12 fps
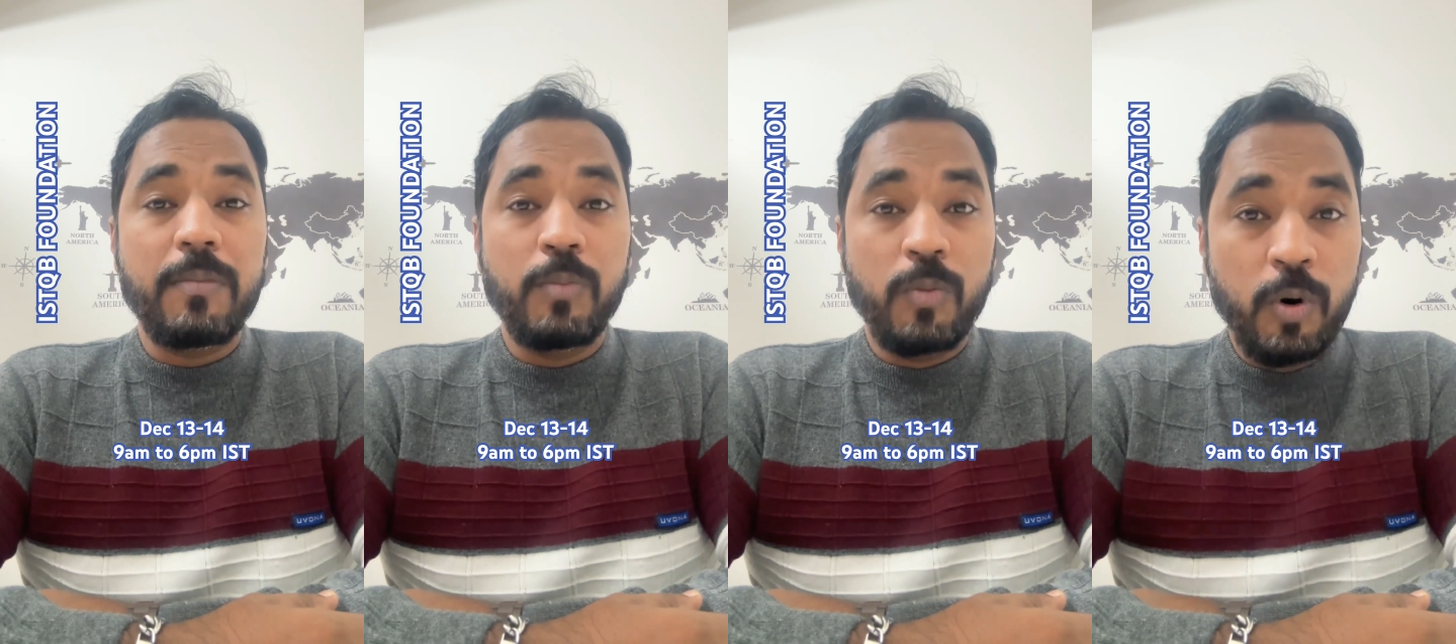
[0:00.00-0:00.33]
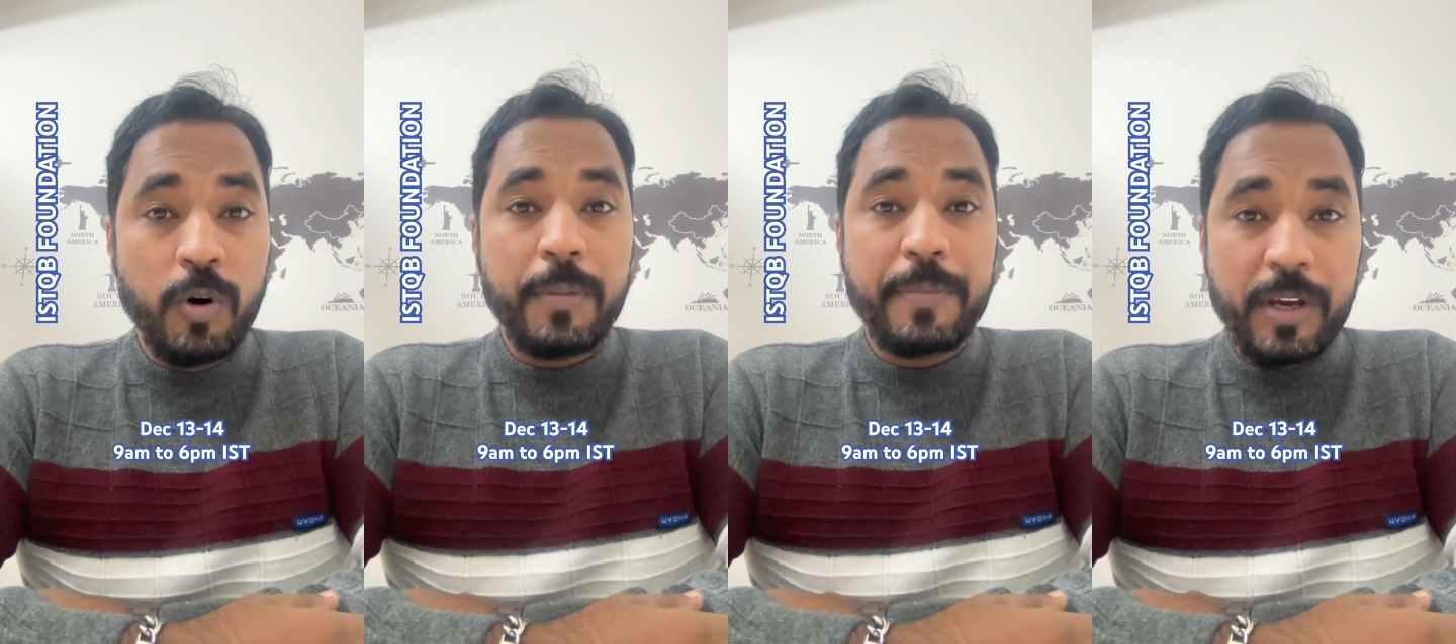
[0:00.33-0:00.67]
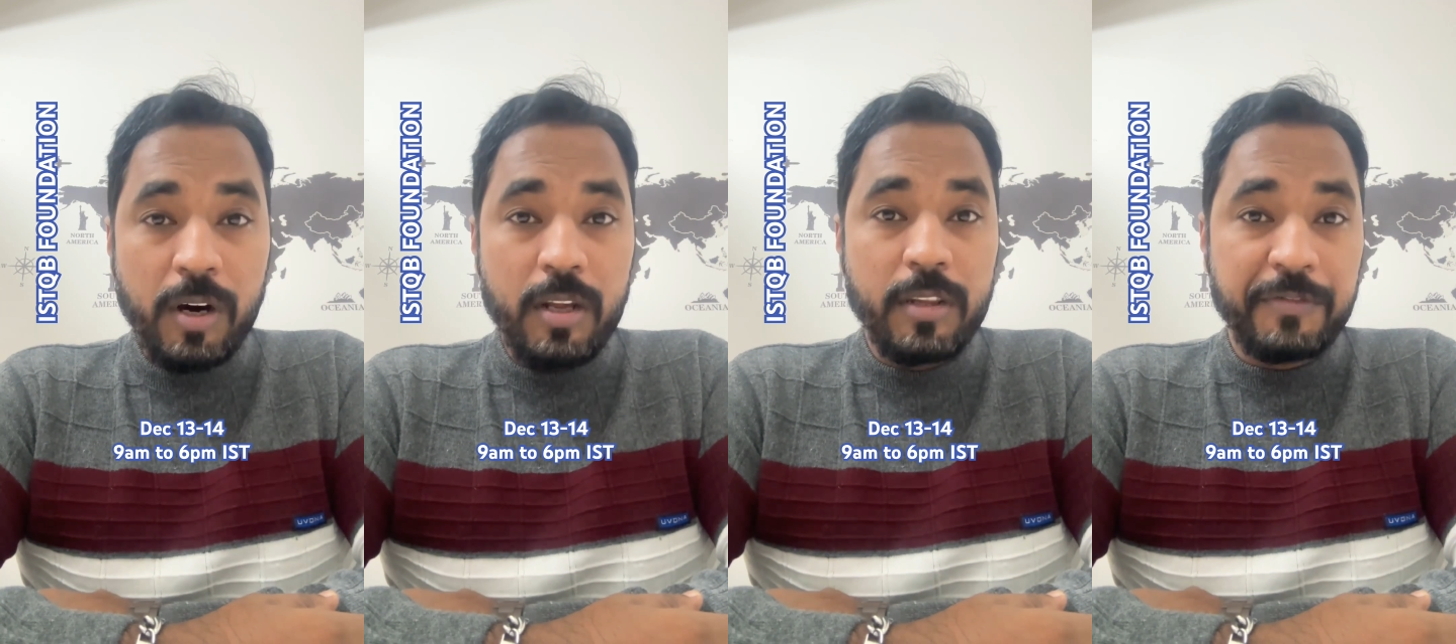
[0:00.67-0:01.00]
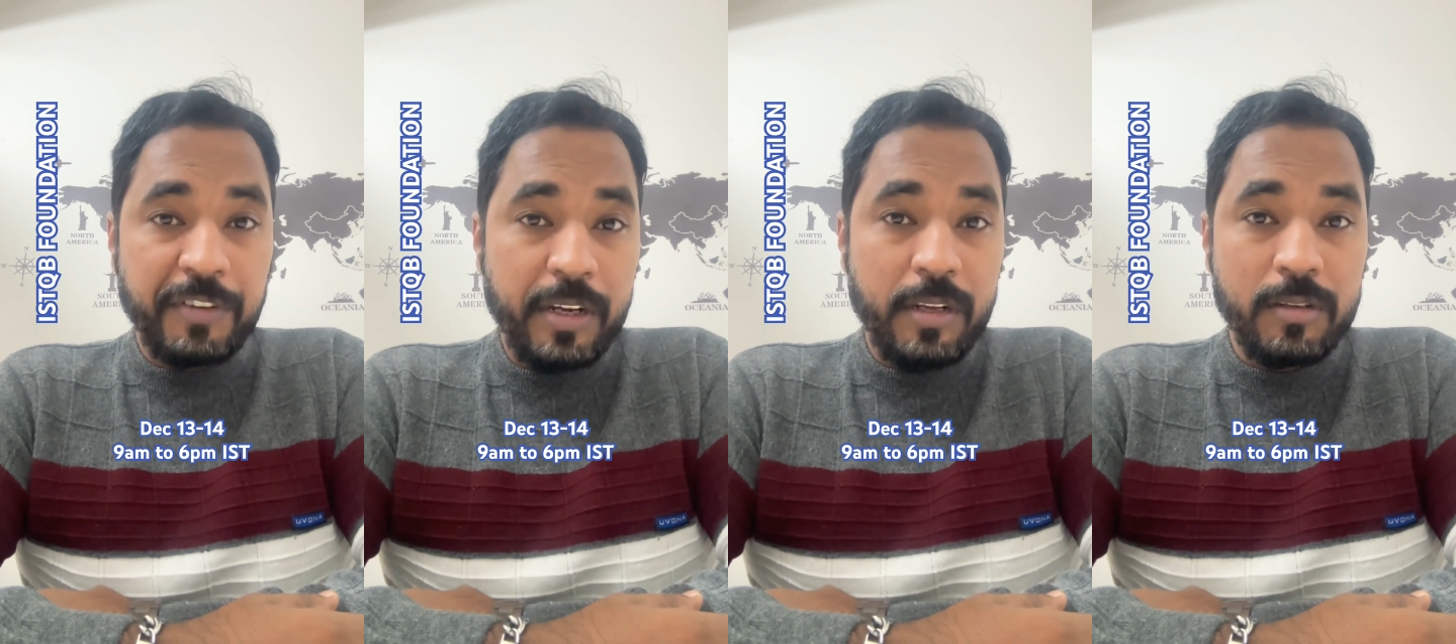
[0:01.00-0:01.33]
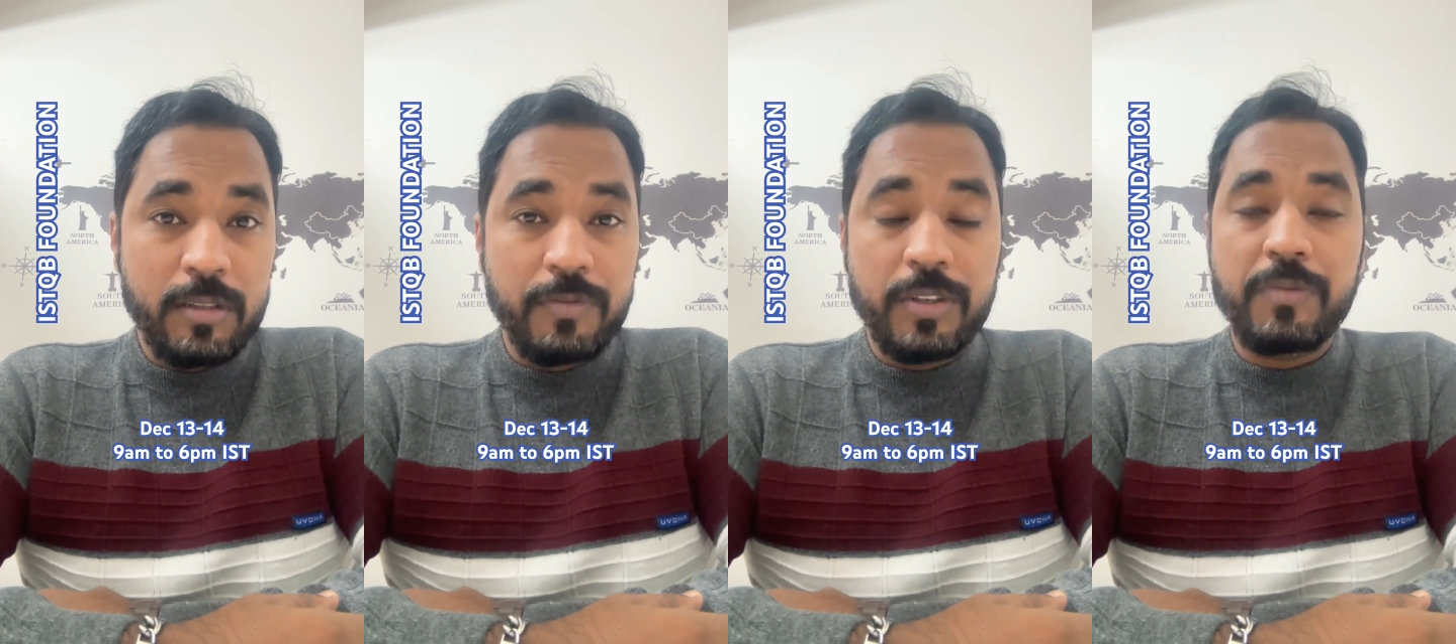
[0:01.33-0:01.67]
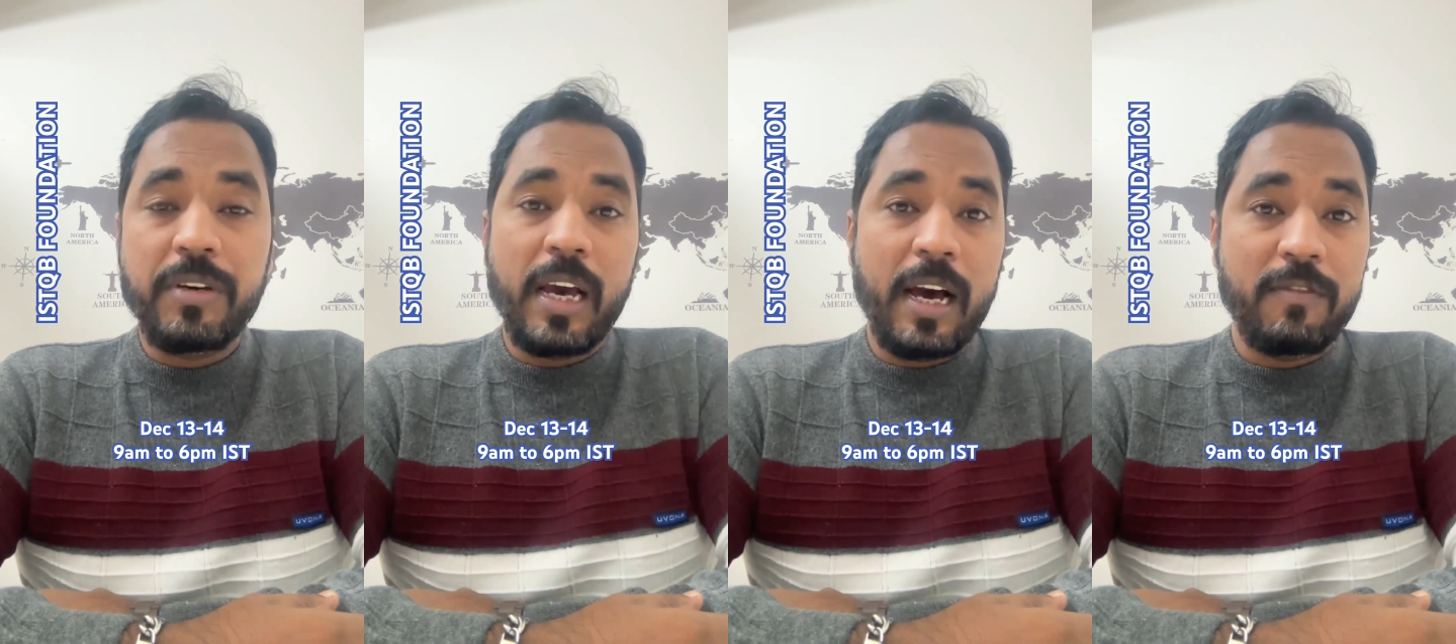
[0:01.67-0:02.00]
more beyond the videos which
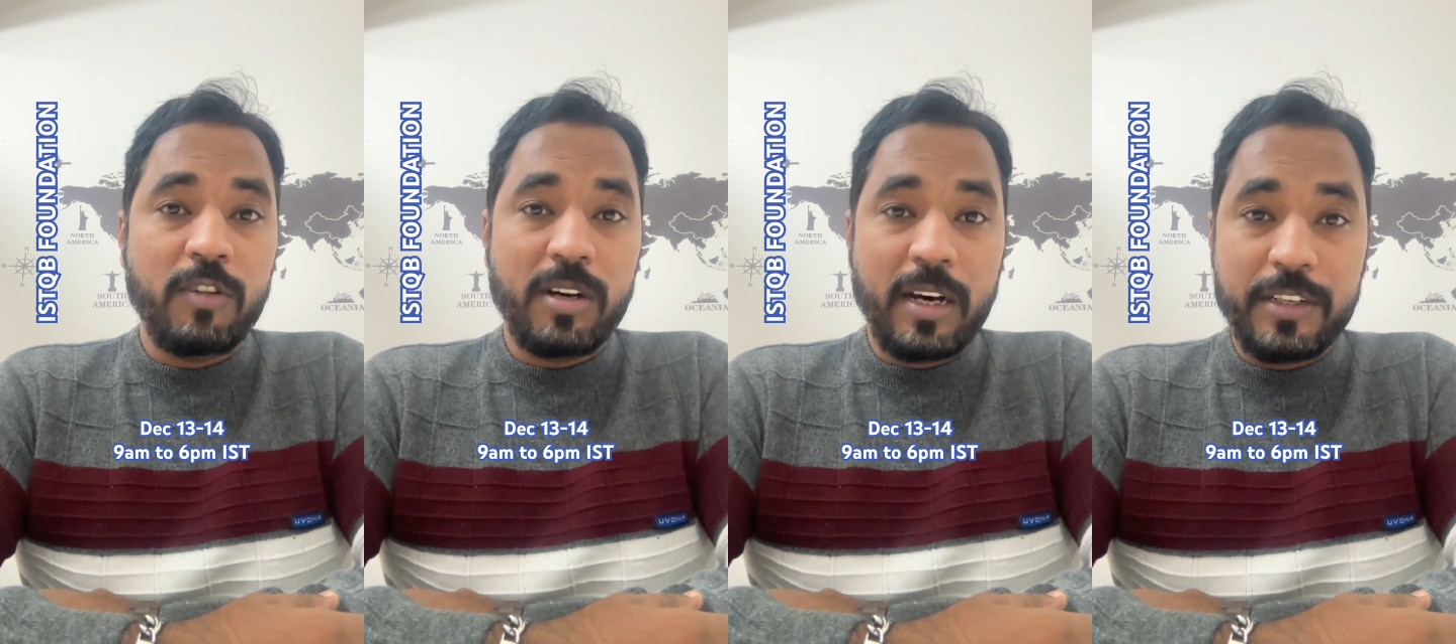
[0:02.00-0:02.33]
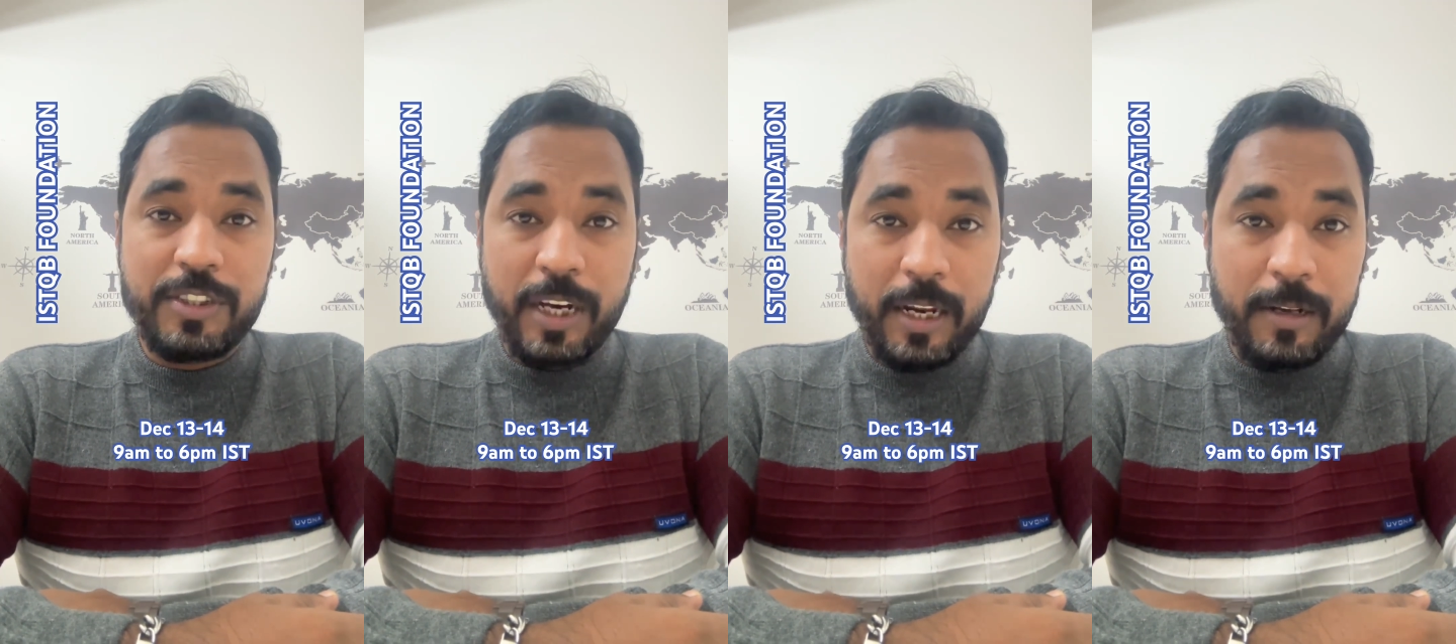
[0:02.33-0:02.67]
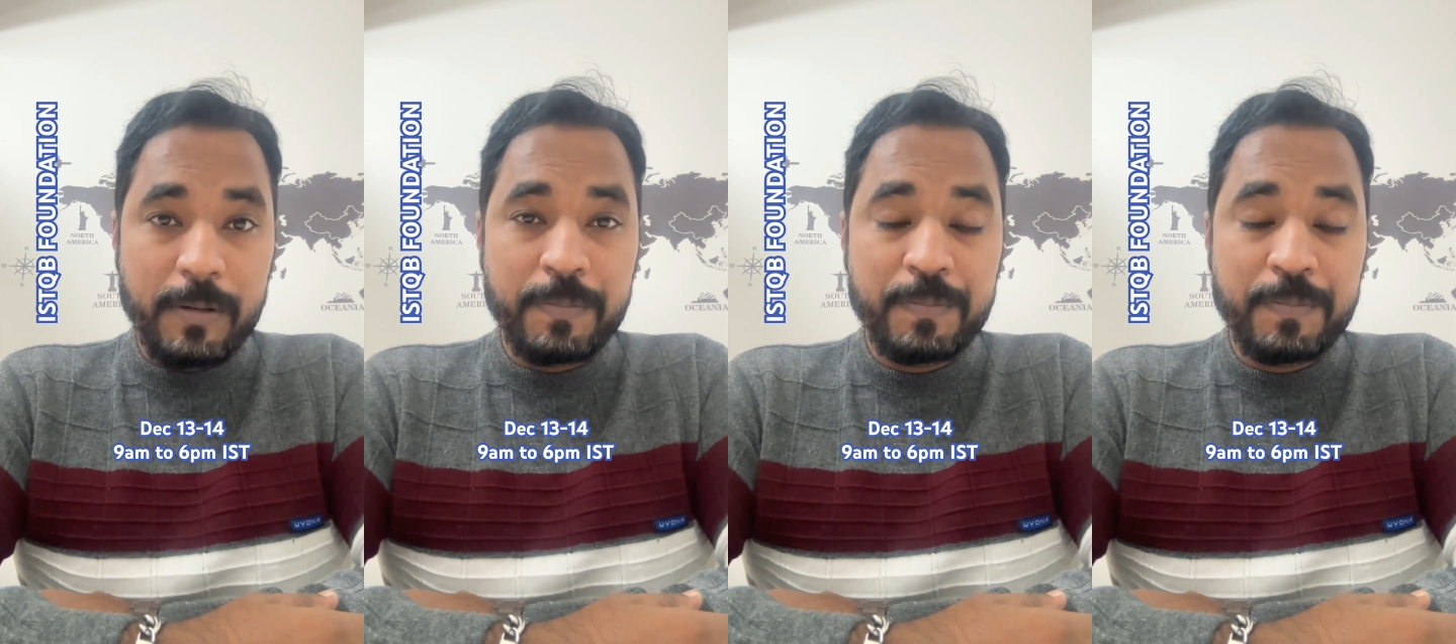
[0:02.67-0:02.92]
we have on our channel,